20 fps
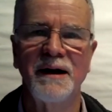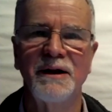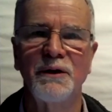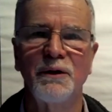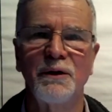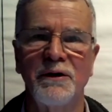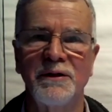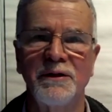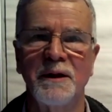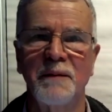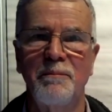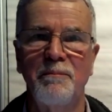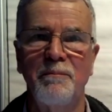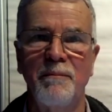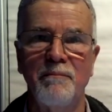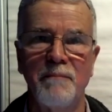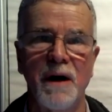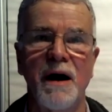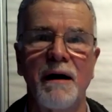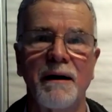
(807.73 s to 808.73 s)
in the
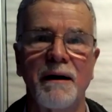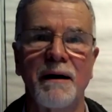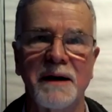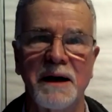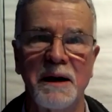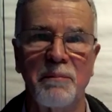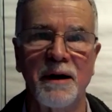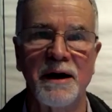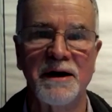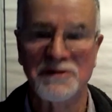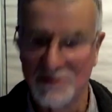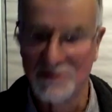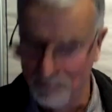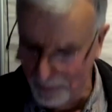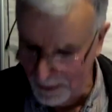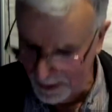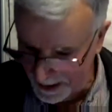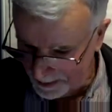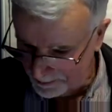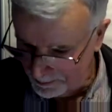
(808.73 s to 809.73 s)
marketplace of
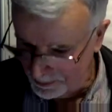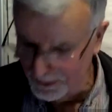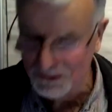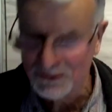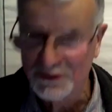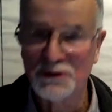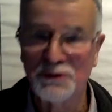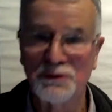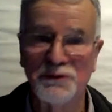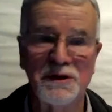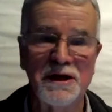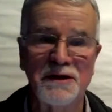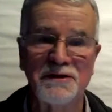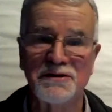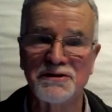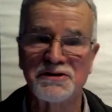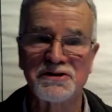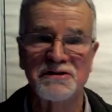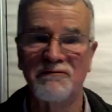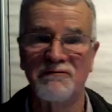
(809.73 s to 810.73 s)
buying books, you'll need
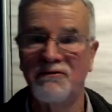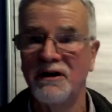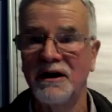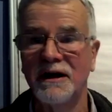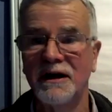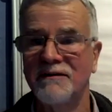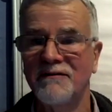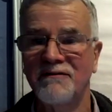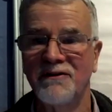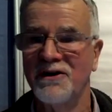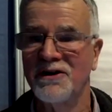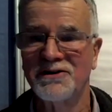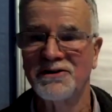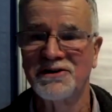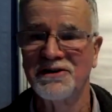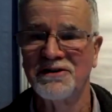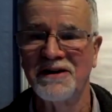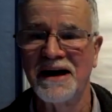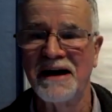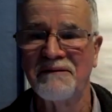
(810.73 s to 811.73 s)
the civilian
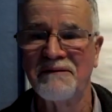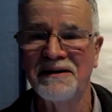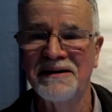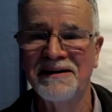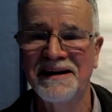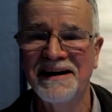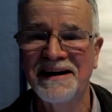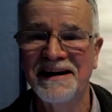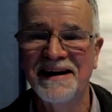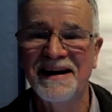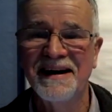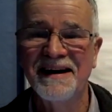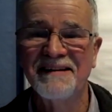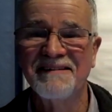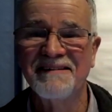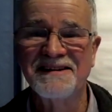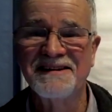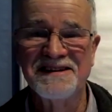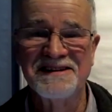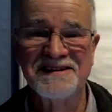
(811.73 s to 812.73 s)
version of that one,
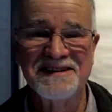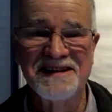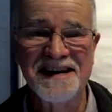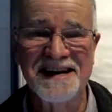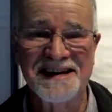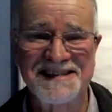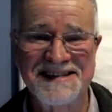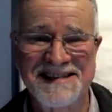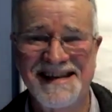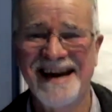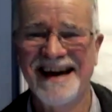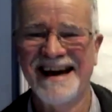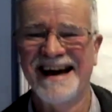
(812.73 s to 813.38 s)
which is this,